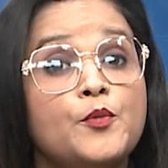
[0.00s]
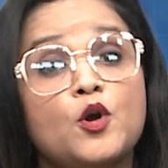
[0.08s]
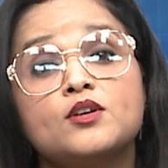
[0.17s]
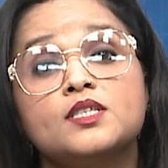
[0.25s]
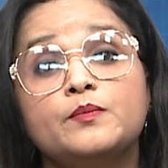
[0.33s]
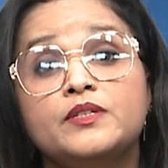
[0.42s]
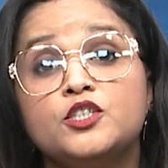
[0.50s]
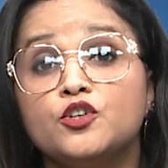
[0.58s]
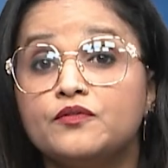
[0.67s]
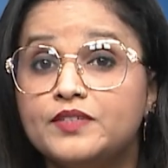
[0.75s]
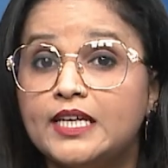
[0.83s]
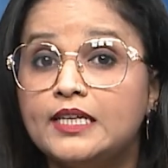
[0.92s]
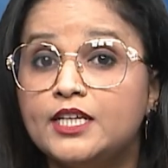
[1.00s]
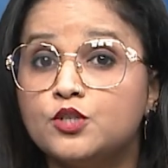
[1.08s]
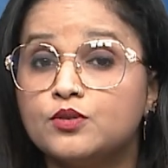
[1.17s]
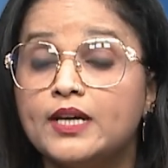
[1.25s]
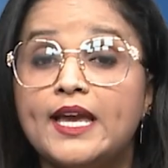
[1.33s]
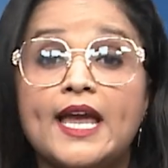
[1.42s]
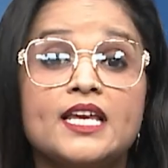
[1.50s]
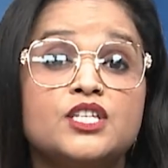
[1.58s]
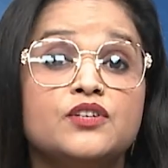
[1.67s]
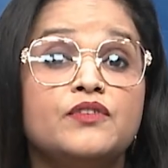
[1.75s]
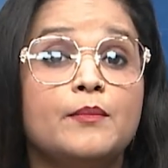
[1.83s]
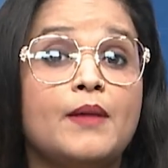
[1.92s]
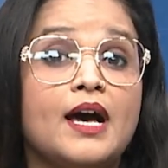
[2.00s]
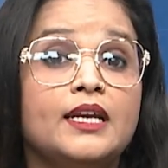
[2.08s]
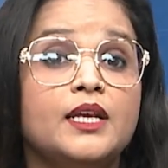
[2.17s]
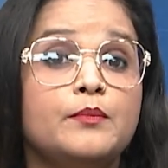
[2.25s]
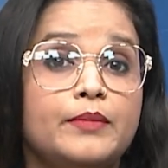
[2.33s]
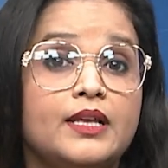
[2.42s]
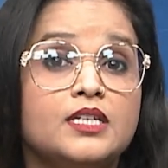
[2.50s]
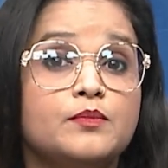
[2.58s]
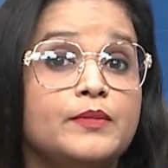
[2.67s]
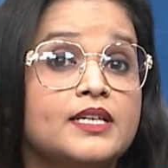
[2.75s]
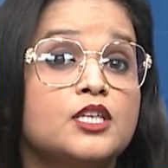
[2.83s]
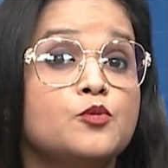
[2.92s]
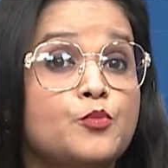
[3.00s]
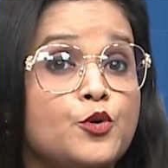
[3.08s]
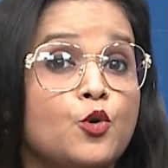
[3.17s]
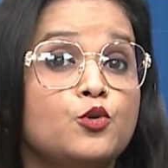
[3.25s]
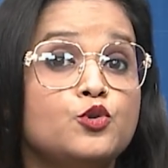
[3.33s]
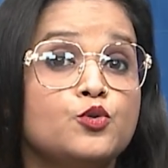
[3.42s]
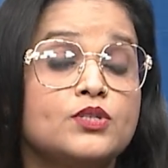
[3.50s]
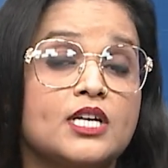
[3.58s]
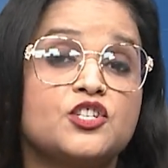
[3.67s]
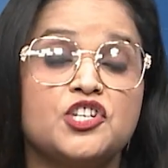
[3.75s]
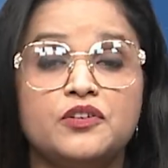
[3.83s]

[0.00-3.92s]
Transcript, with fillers: proximity of Delhi to the active Himalayan belt makes it prone to such